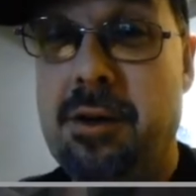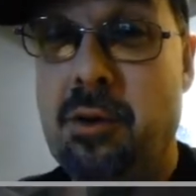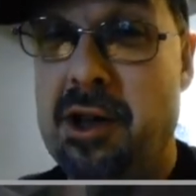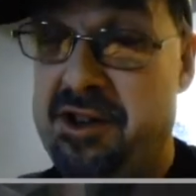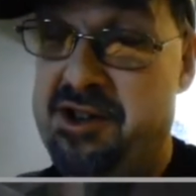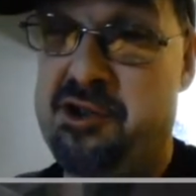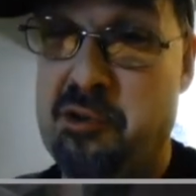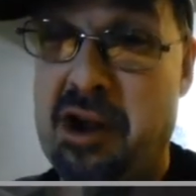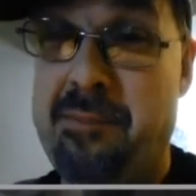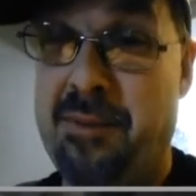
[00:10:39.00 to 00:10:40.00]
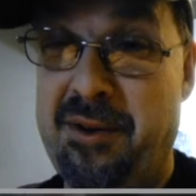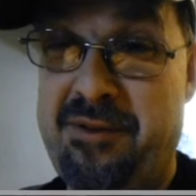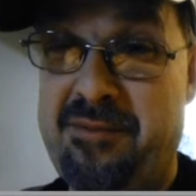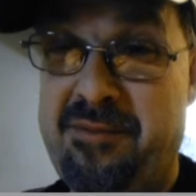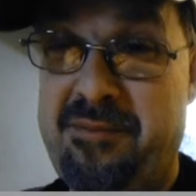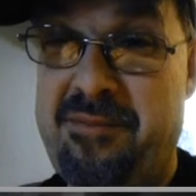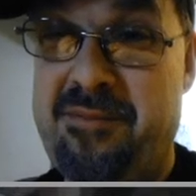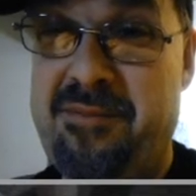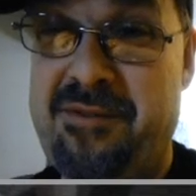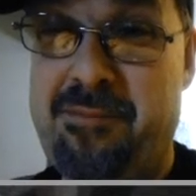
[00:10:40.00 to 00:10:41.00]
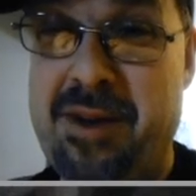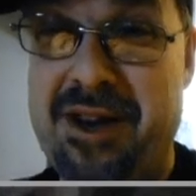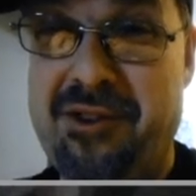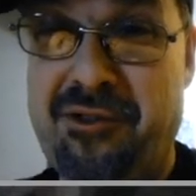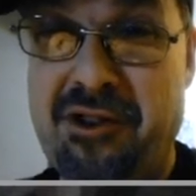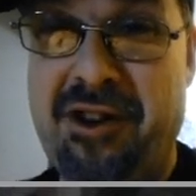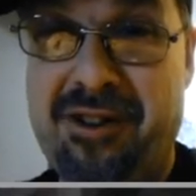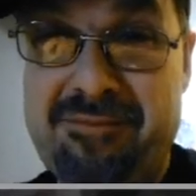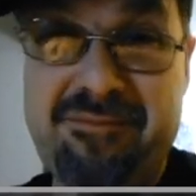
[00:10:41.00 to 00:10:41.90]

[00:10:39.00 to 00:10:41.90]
Well, I just dropped the Panasonic